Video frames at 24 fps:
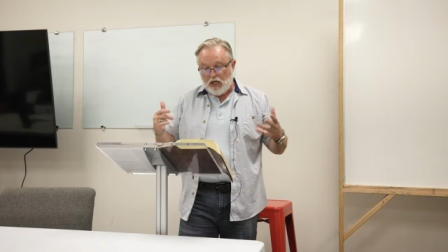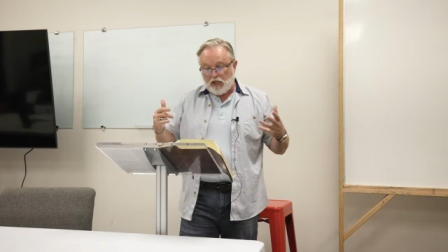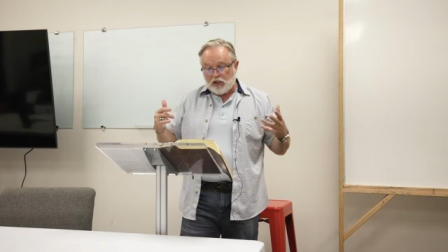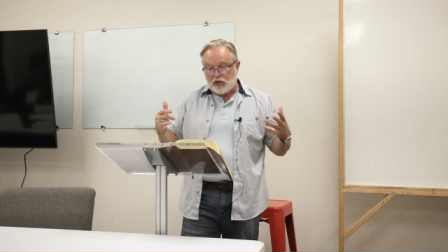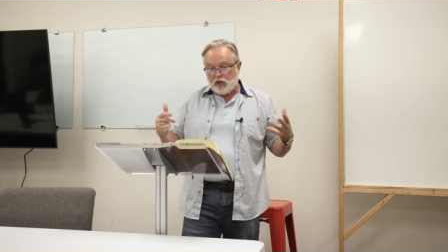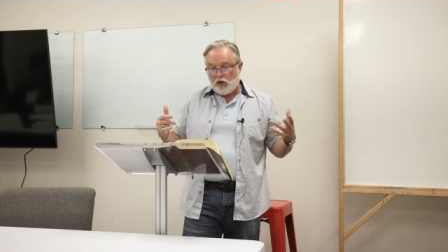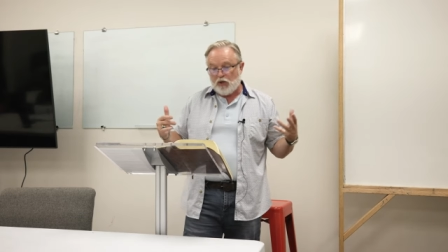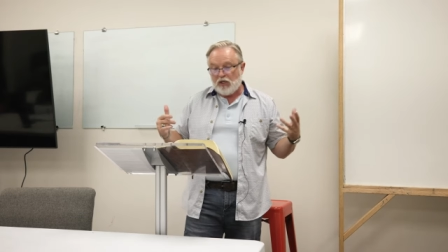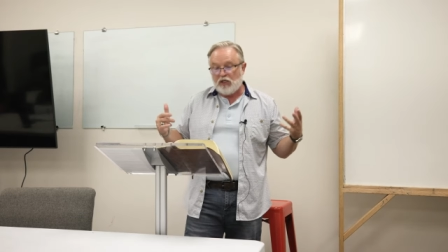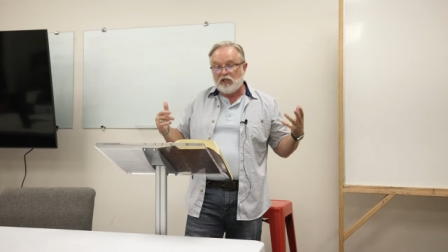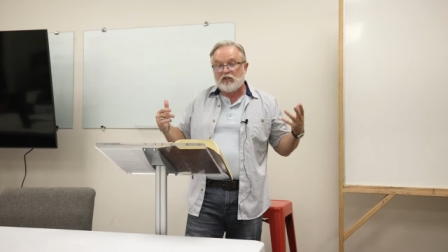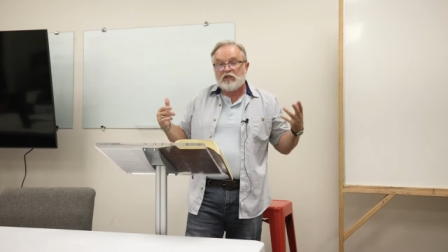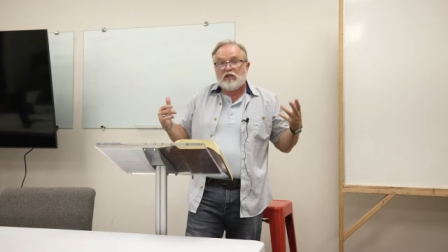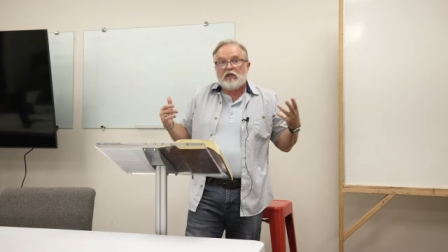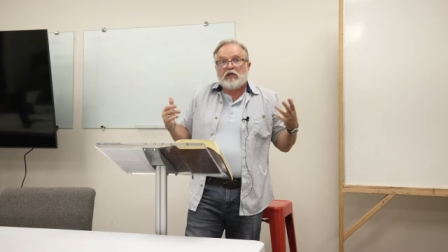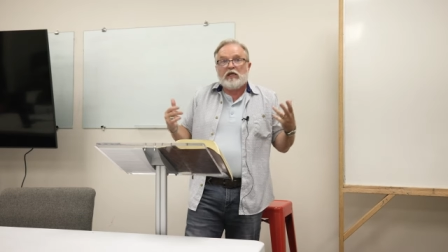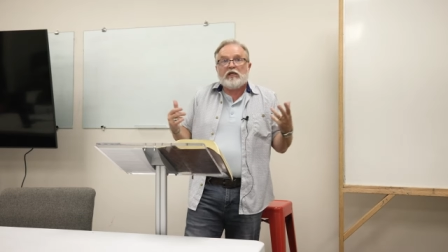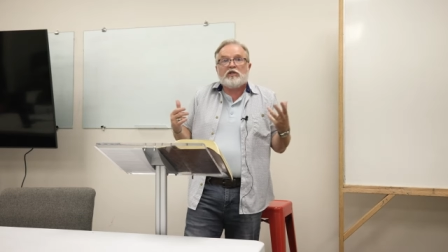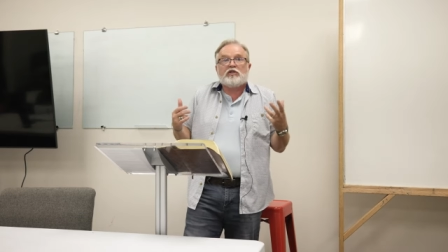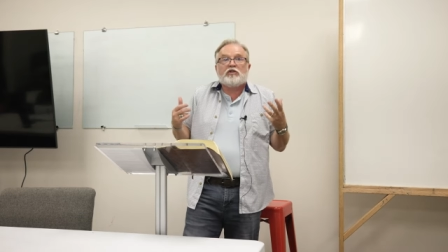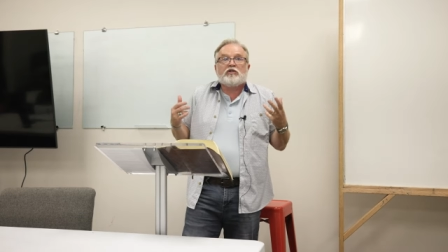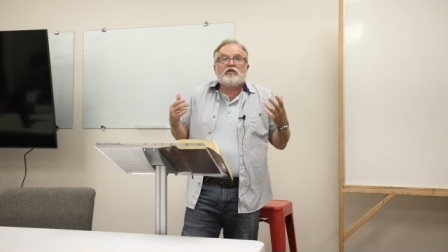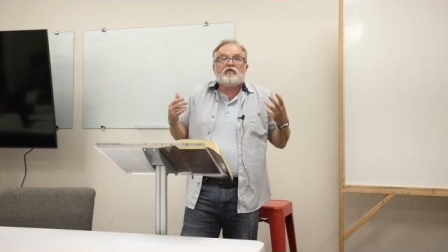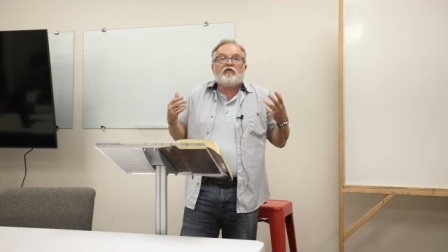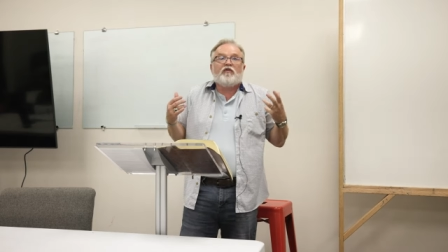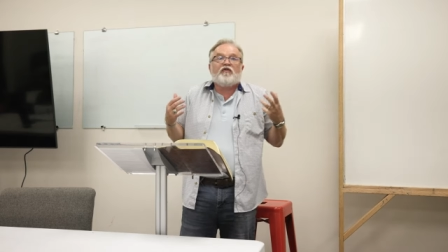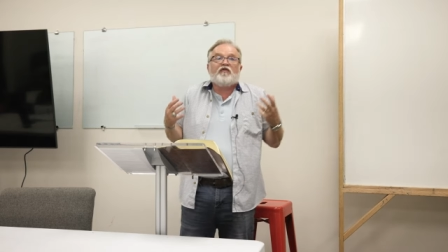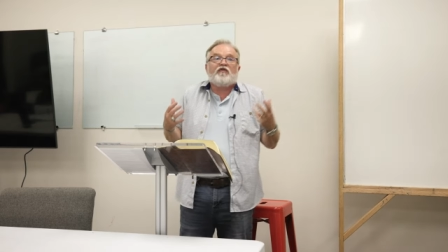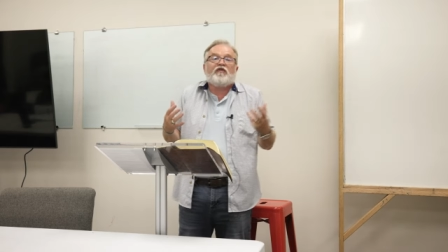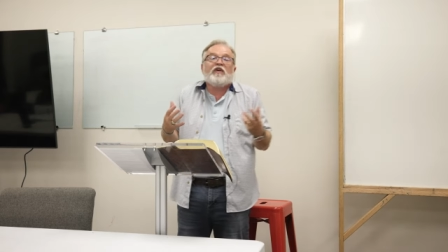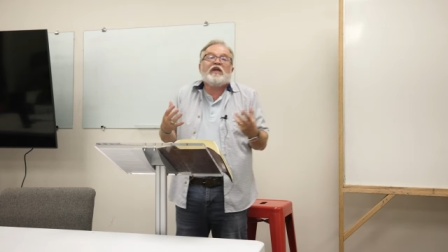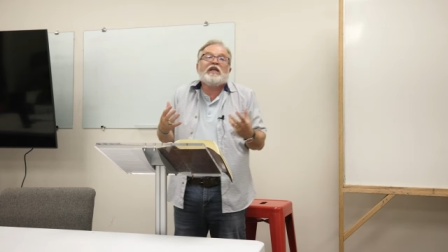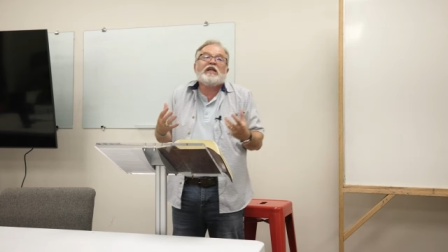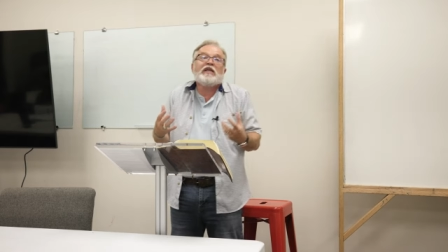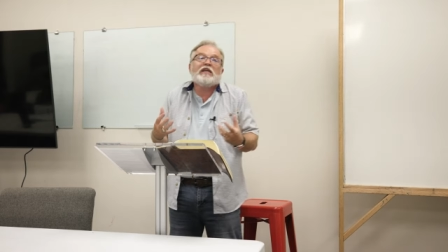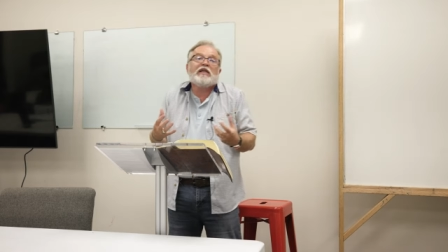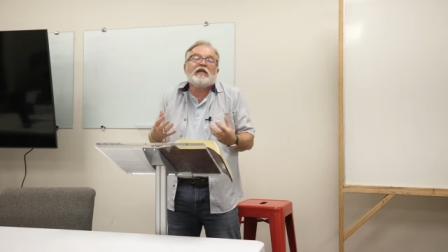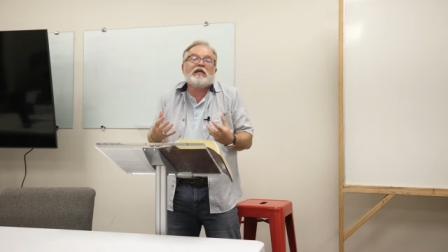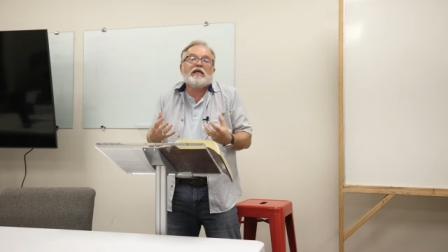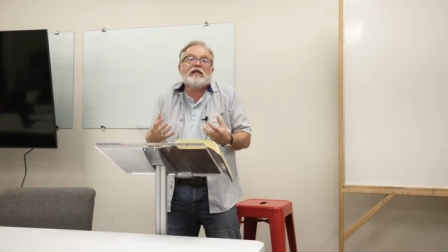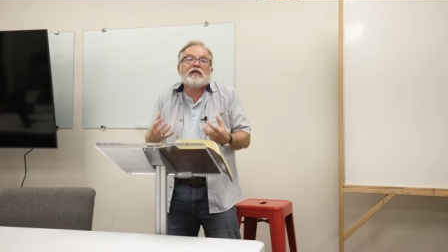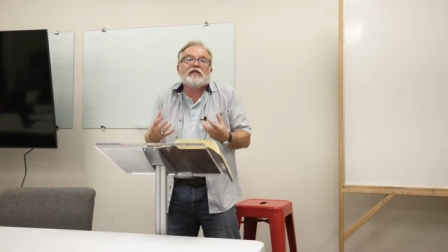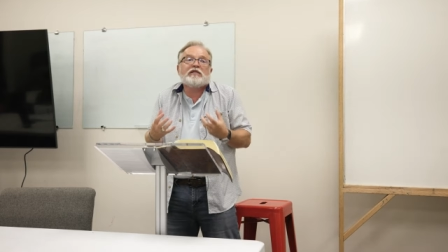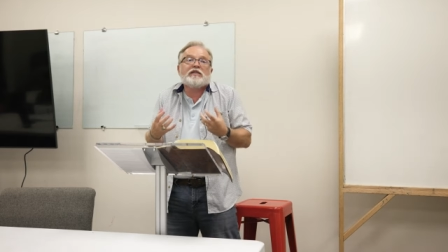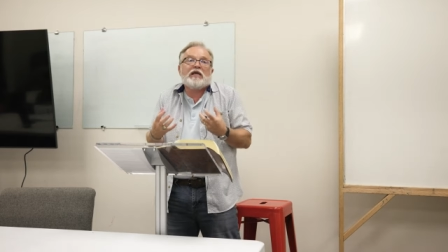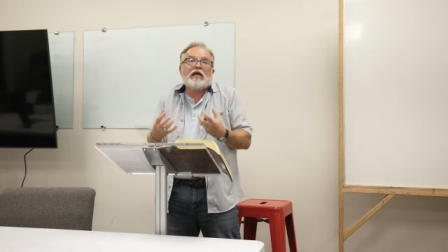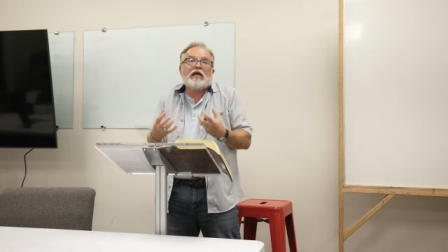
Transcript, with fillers: So he's, he's defending and